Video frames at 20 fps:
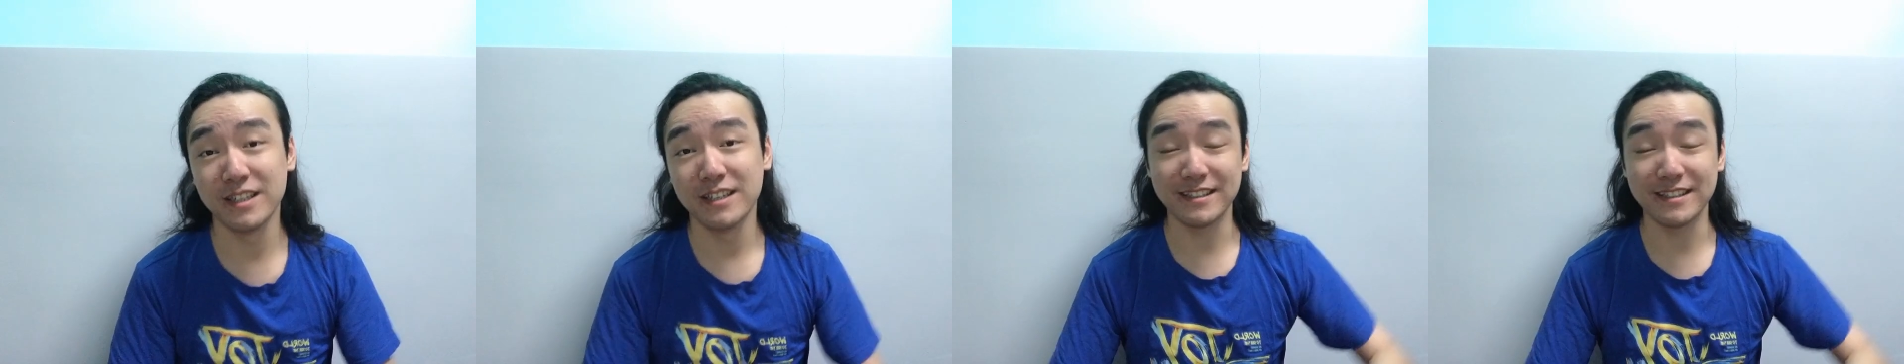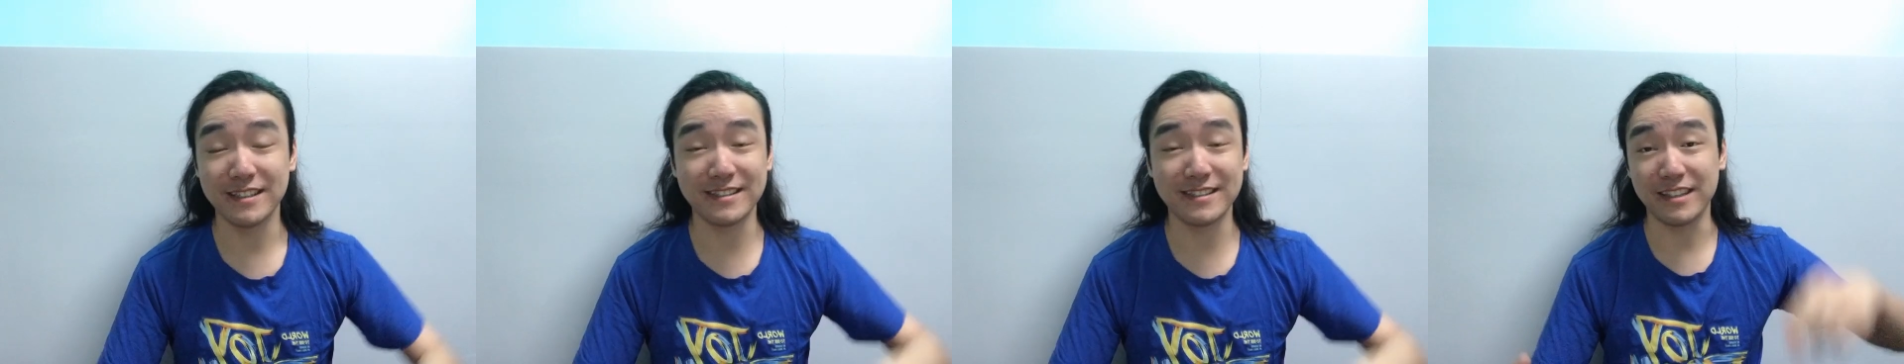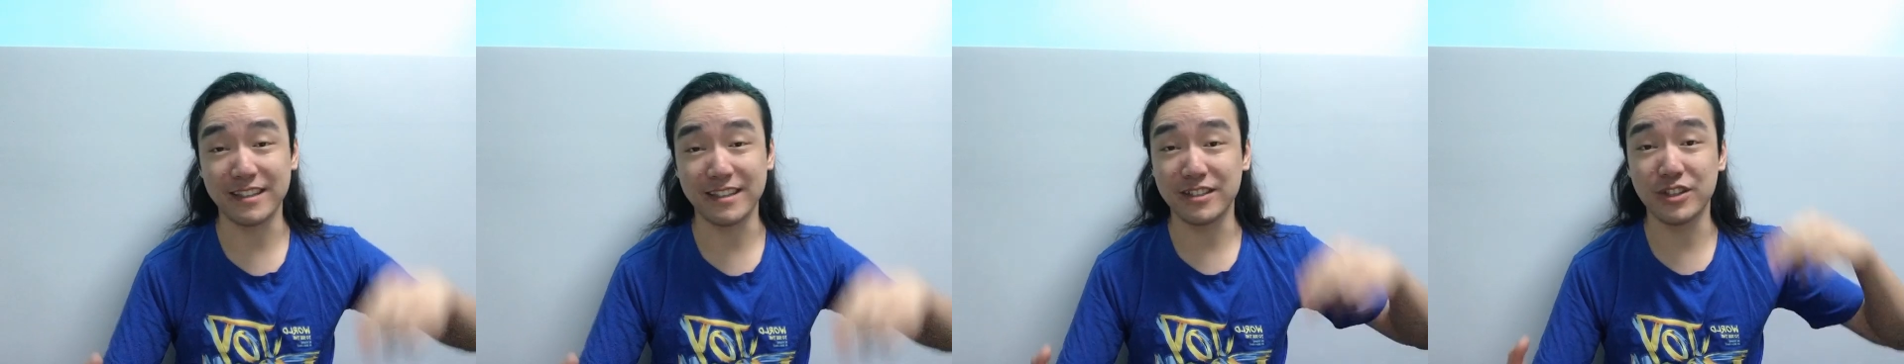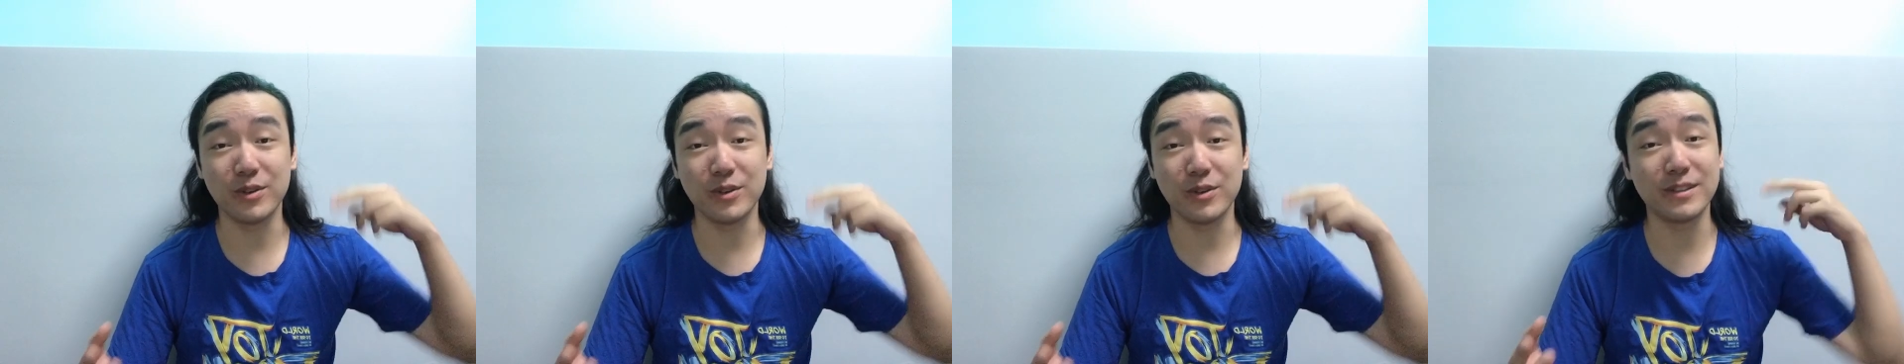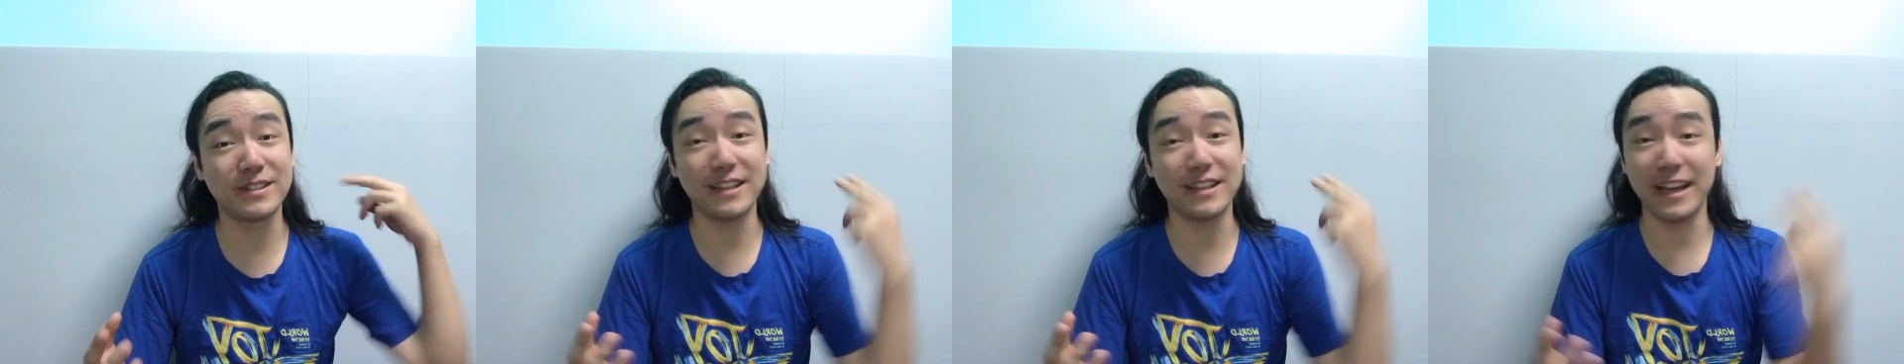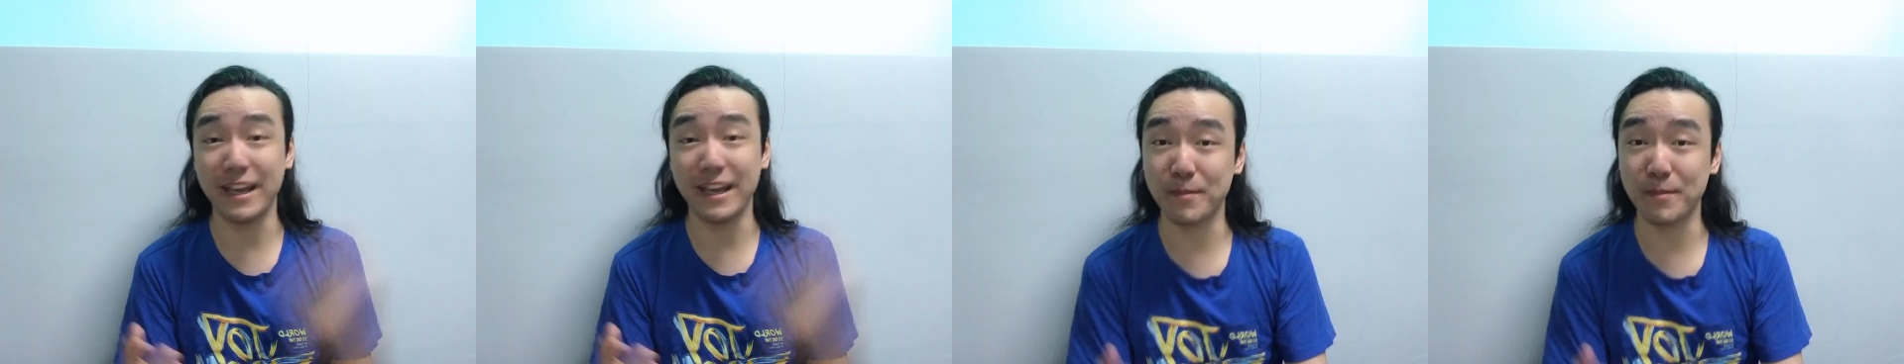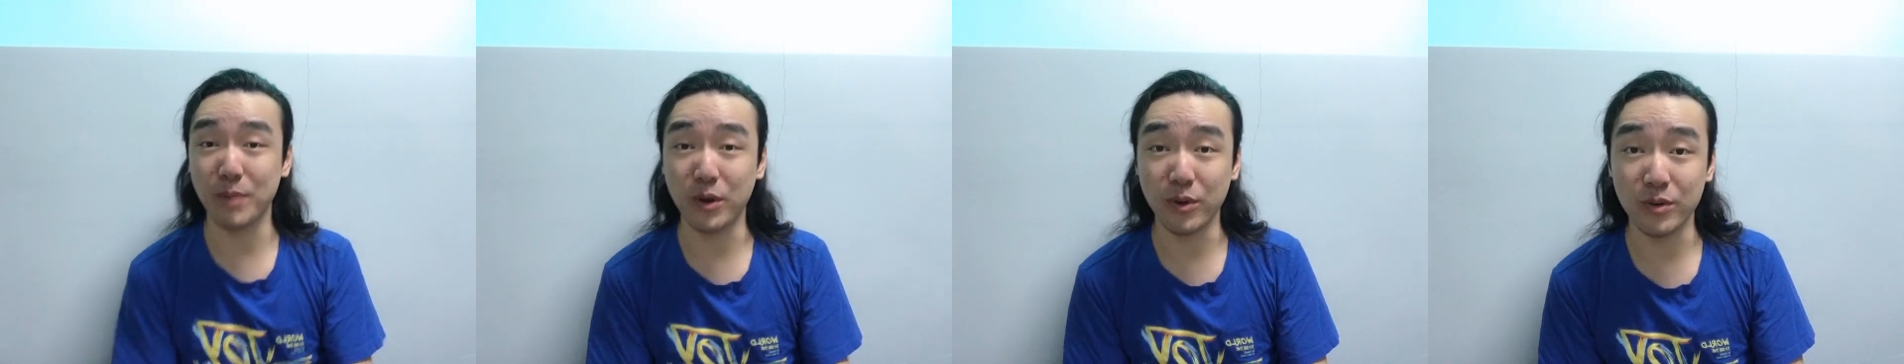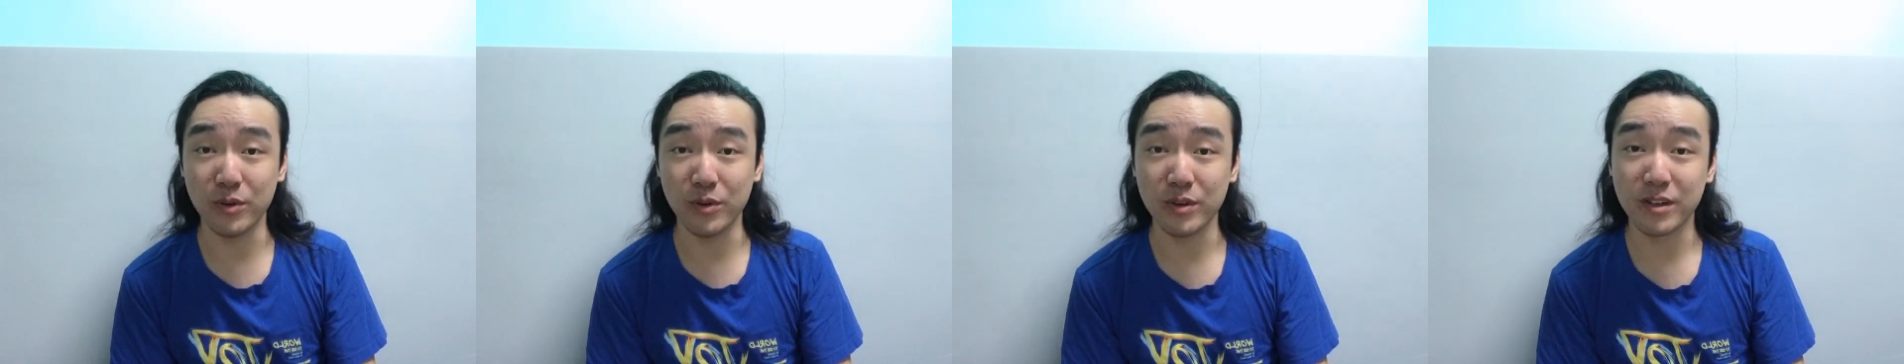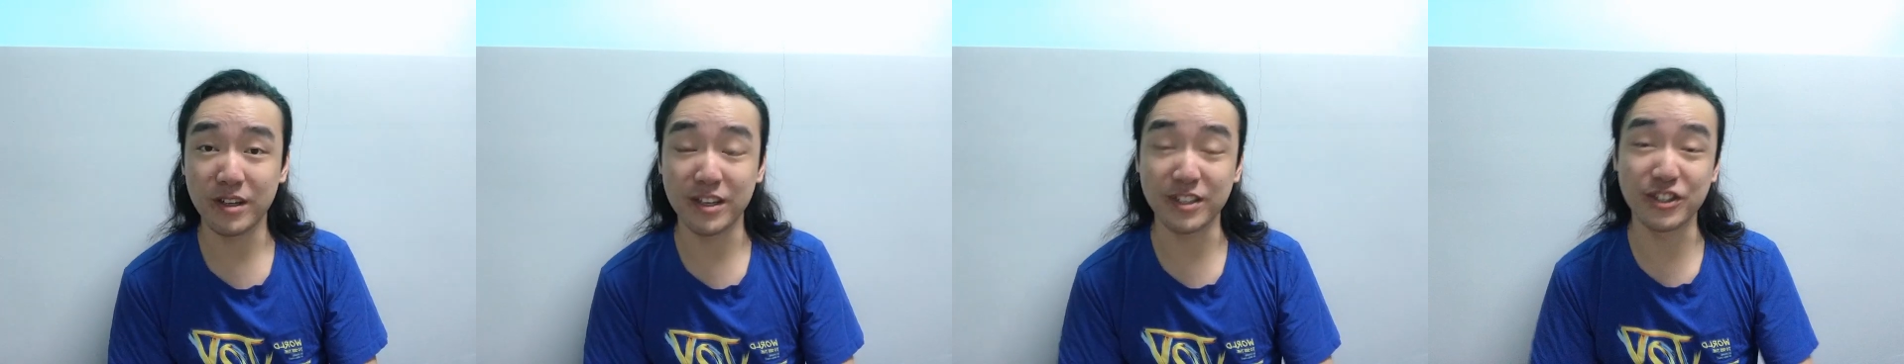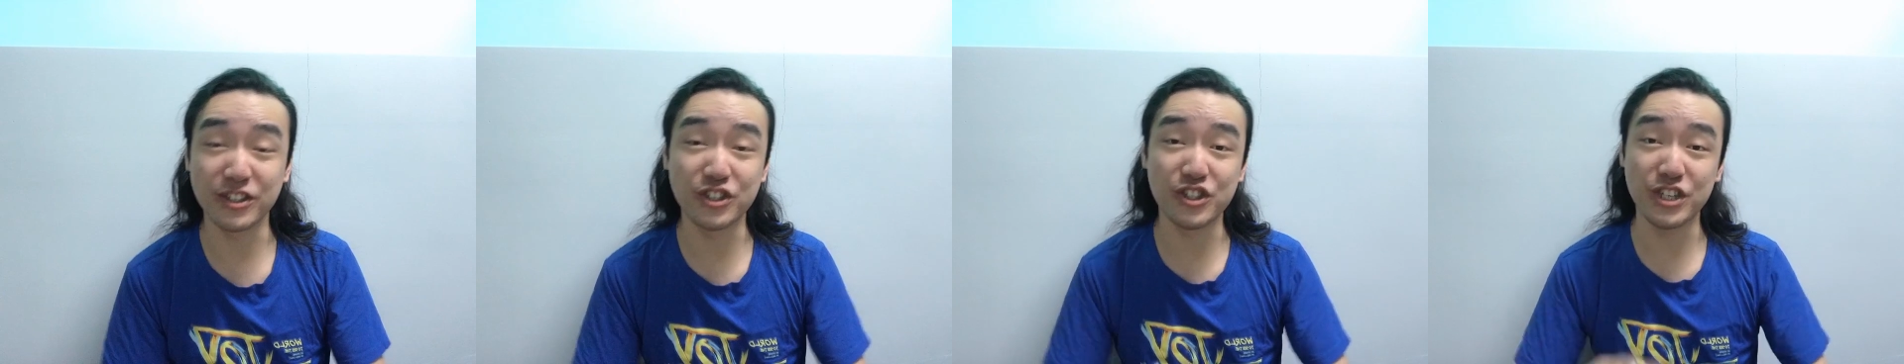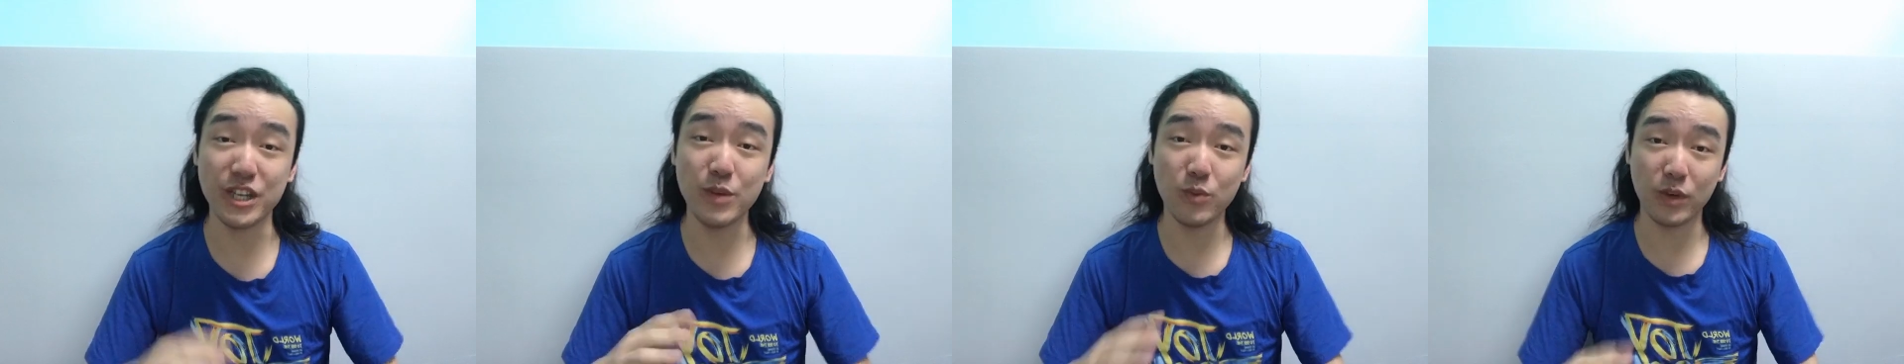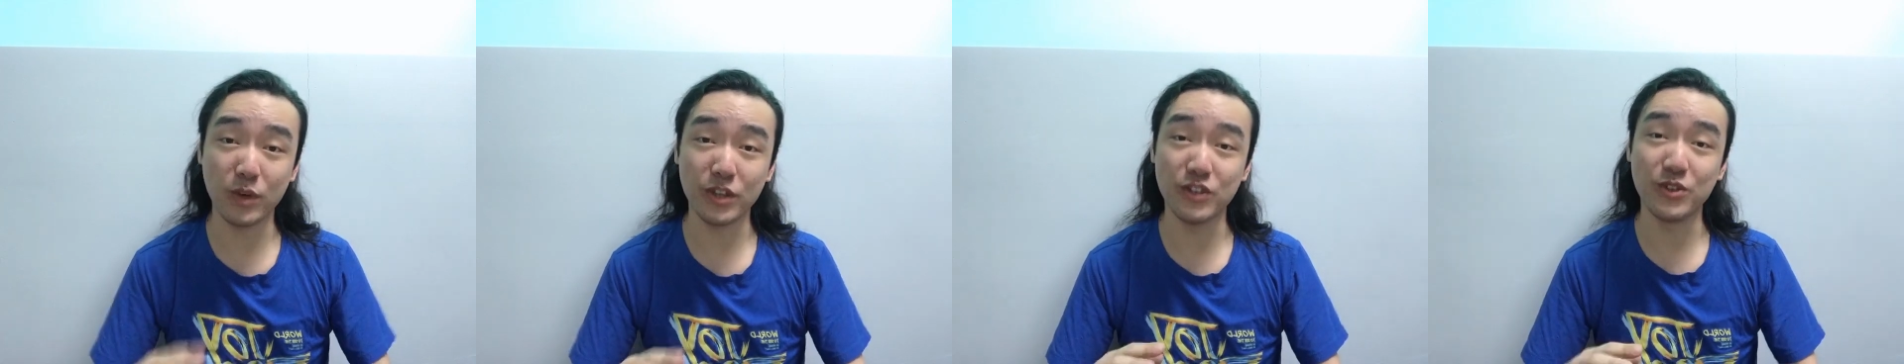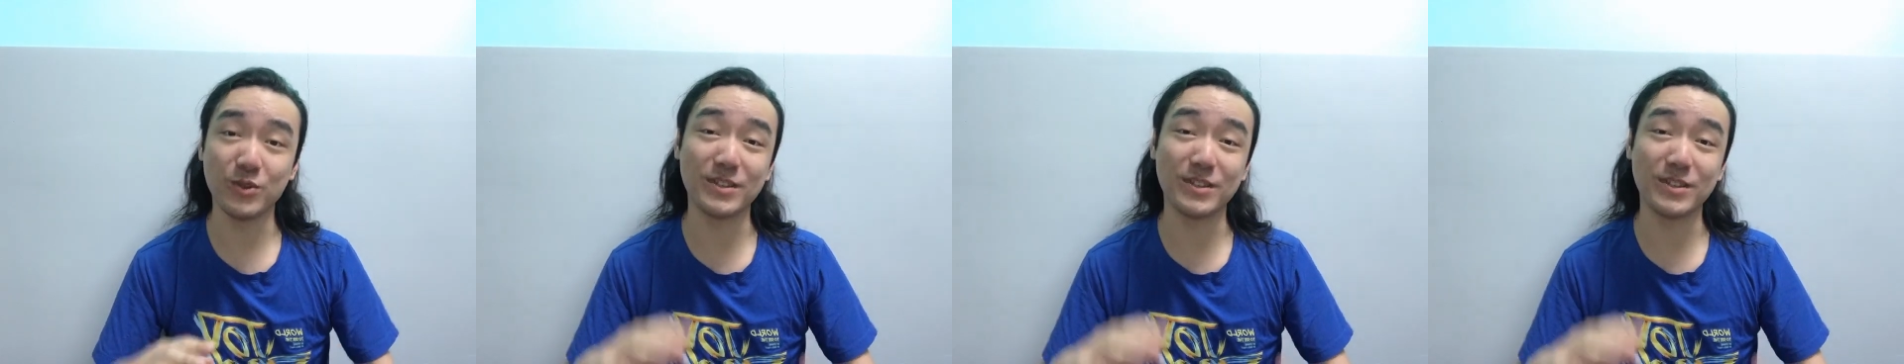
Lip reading: The signal is stable because G1